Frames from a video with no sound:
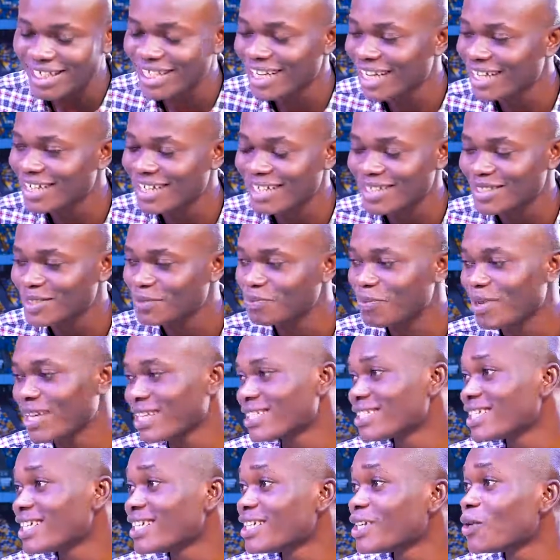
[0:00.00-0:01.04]
and
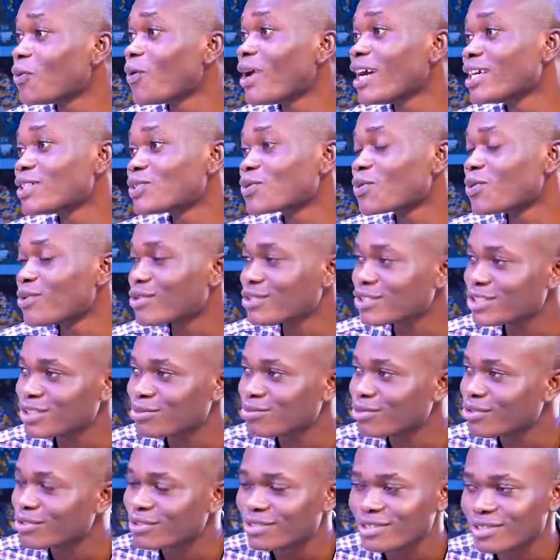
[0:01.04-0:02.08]
expected a whitewash,
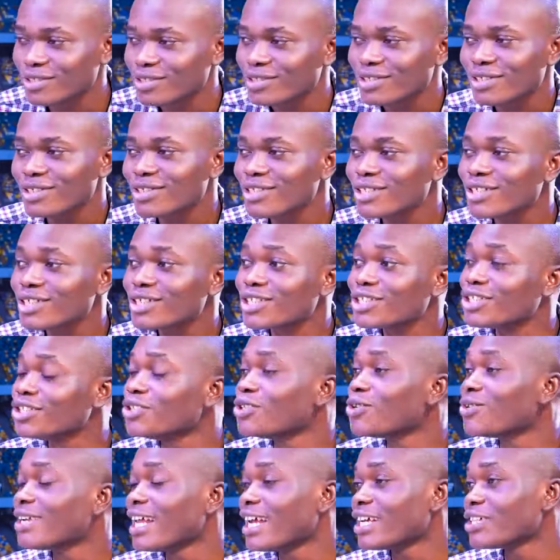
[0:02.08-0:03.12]
but, you
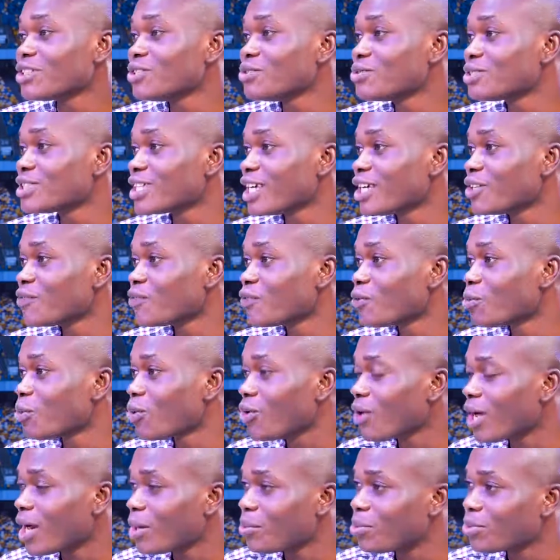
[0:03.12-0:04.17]
know, like you said,
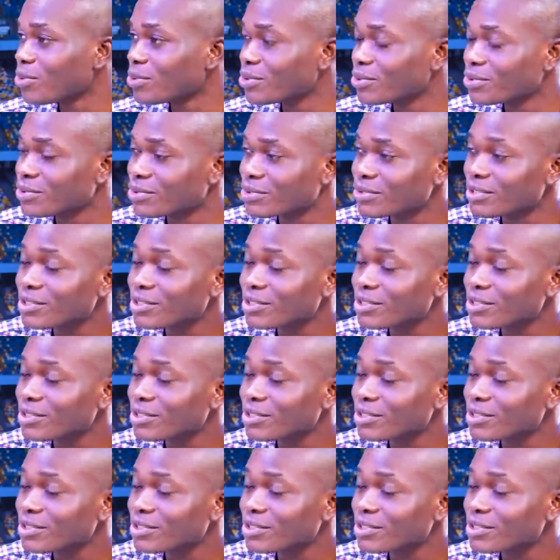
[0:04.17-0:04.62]
football happened.